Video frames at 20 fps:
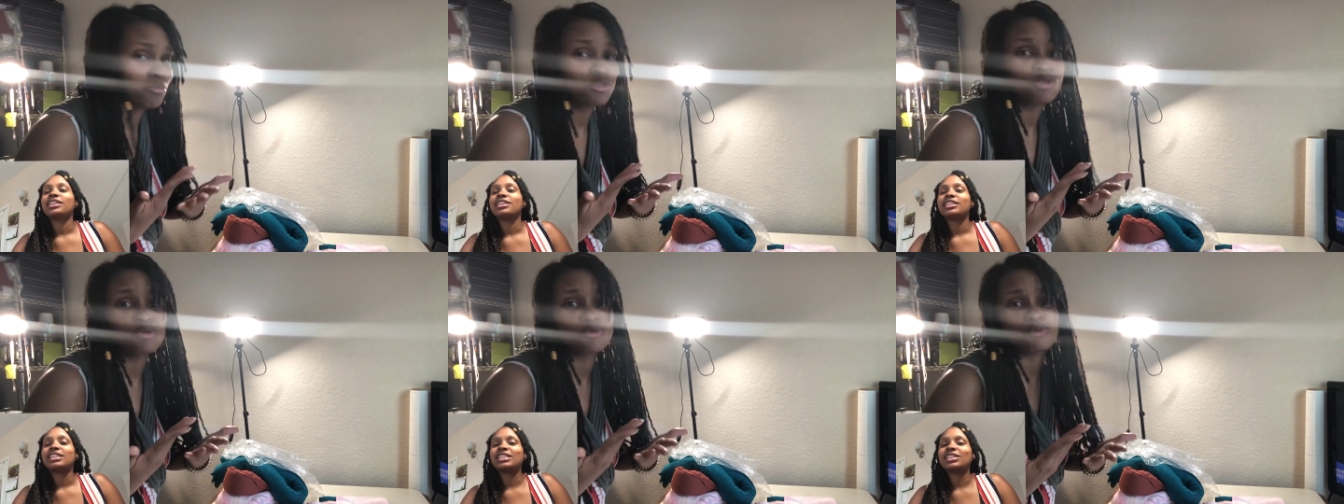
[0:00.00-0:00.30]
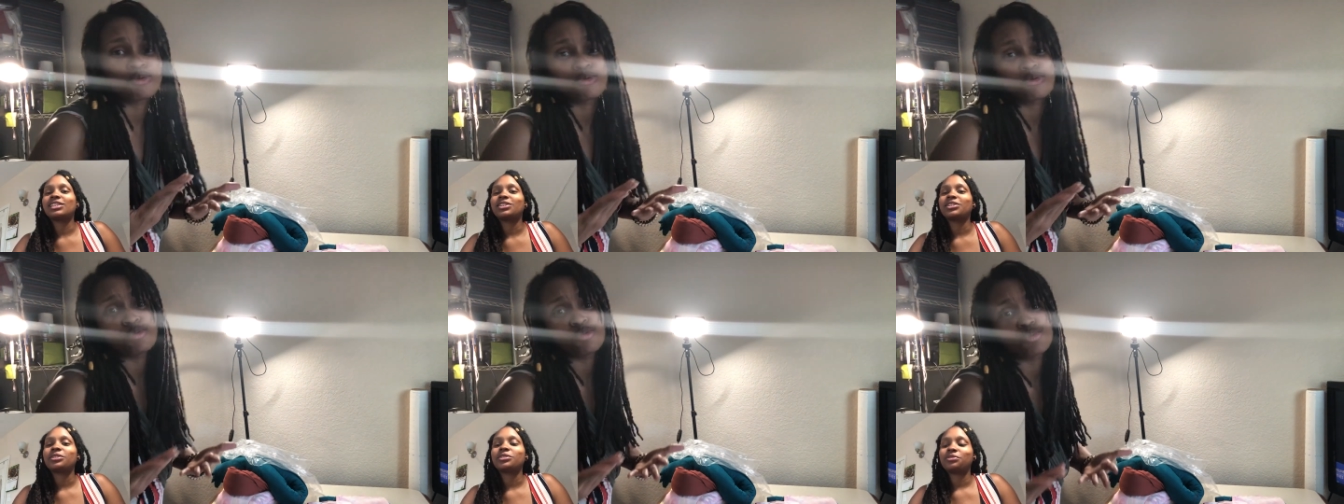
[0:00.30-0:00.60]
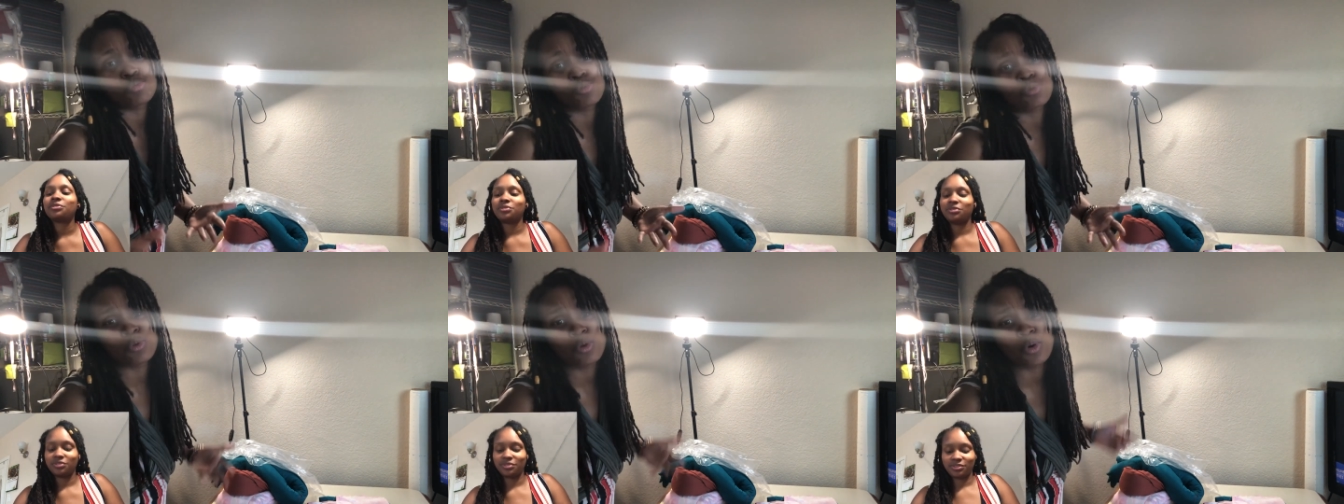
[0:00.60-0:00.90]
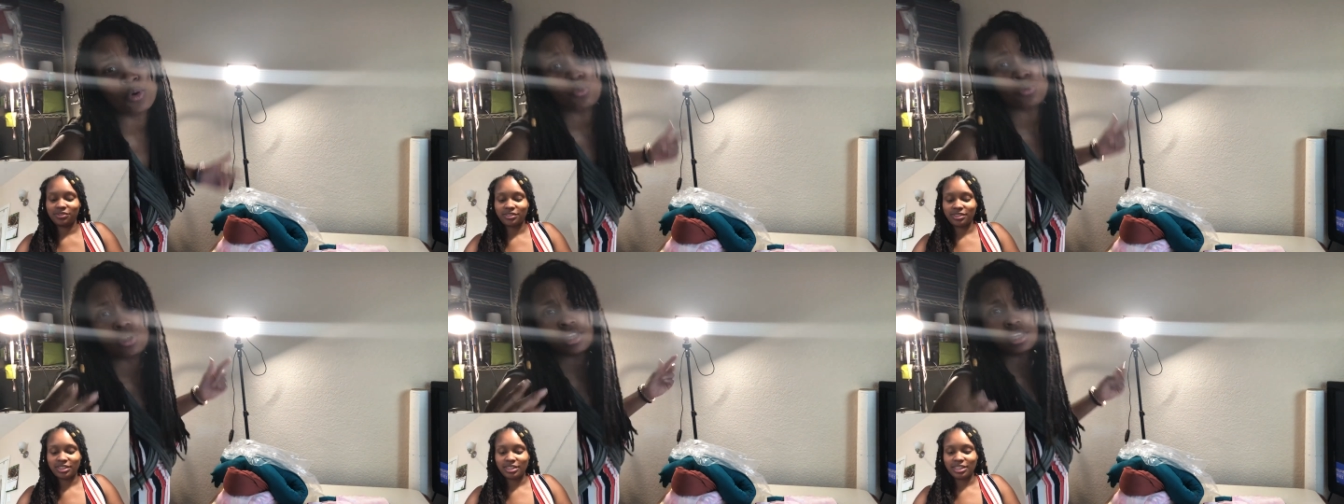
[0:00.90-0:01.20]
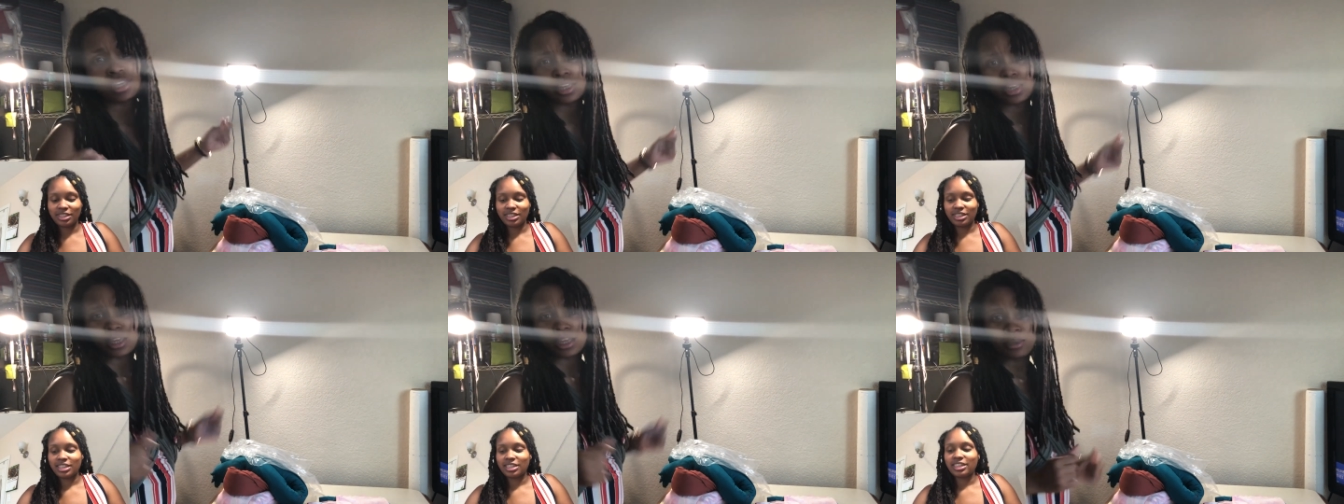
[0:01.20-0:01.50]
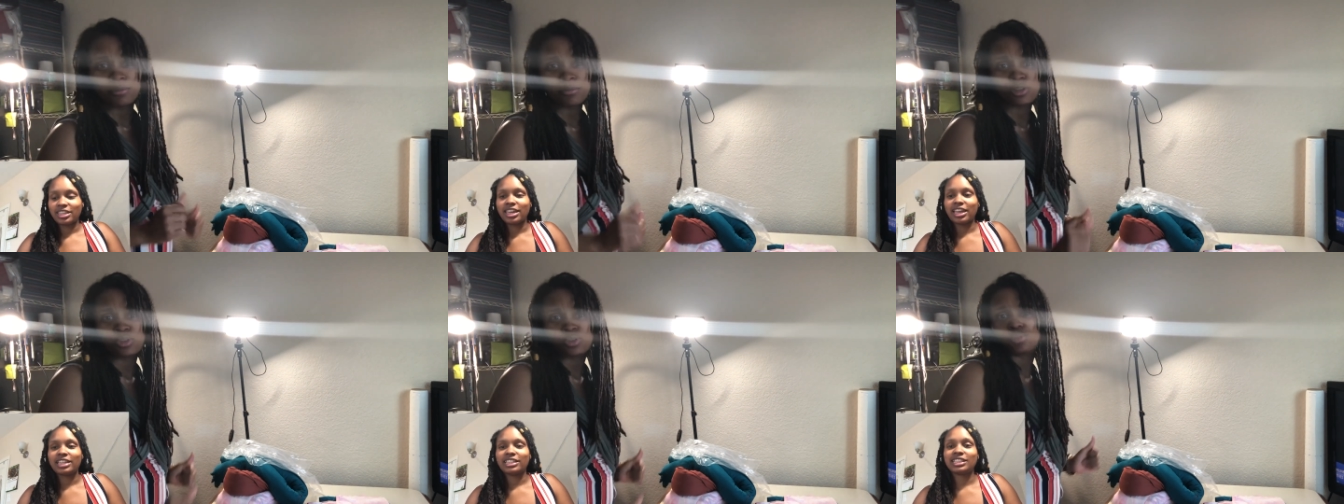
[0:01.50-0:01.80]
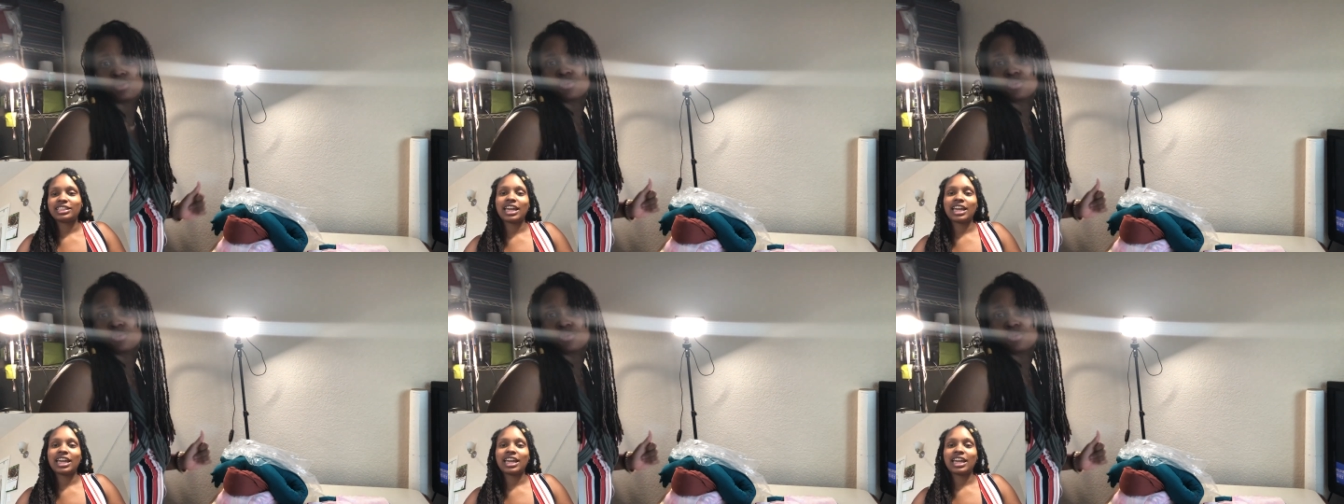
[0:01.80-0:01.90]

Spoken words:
So I just